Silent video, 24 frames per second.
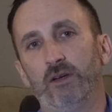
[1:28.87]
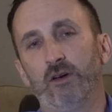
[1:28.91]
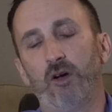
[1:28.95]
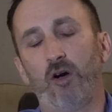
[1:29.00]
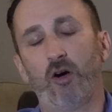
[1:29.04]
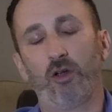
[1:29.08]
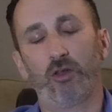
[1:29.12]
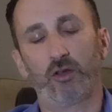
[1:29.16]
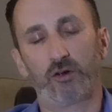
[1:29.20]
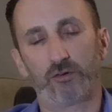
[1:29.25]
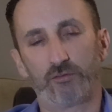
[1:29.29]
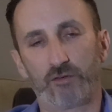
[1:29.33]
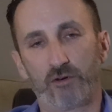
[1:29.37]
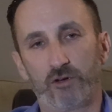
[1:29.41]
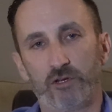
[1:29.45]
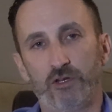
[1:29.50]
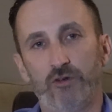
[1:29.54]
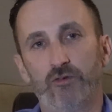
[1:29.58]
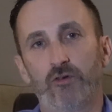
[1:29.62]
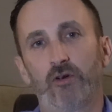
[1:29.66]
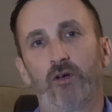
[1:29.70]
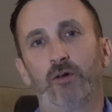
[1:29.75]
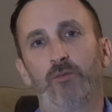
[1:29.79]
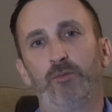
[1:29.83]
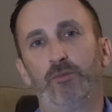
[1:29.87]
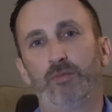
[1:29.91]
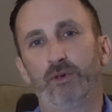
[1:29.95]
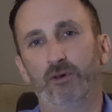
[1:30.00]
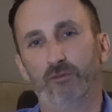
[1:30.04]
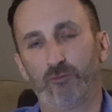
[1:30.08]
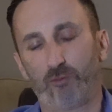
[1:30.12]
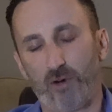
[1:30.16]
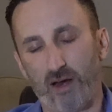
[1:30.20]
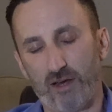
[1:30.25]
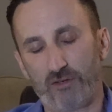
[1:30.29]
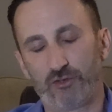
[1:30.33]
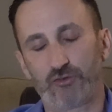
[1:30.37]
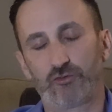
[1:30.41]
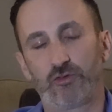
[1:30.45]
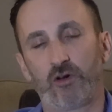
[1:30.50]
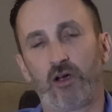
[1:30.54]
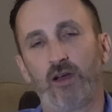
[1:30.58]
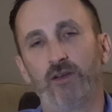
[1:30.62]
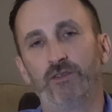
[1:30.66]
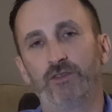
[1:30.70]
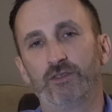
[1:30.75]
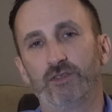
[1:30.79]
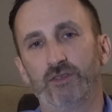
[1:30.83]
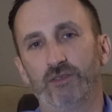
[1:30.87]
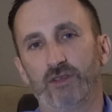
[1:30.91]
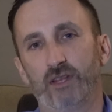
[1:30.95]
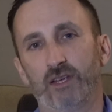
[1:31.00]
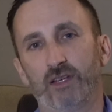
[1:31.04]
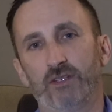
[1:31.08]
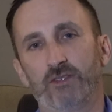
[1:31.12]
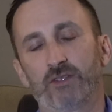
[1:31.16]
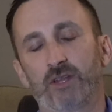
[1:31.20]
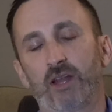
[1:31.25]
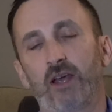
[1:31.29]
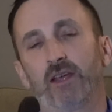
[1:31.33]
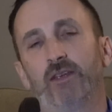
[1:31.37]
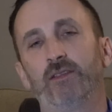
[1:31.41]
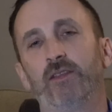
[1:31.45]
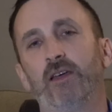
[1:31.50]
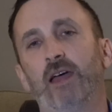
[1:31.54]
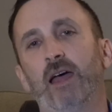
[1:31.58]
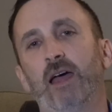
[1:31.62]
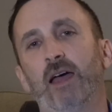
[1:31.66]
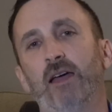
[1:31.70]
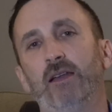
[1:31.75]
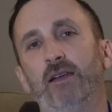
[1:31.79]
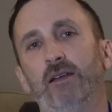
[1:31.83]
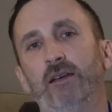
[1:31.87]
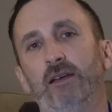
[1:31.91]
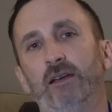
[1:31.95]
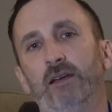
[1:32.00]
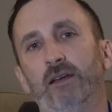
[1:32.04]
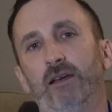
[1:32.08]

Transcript: all over Europe in restaurants and things like that,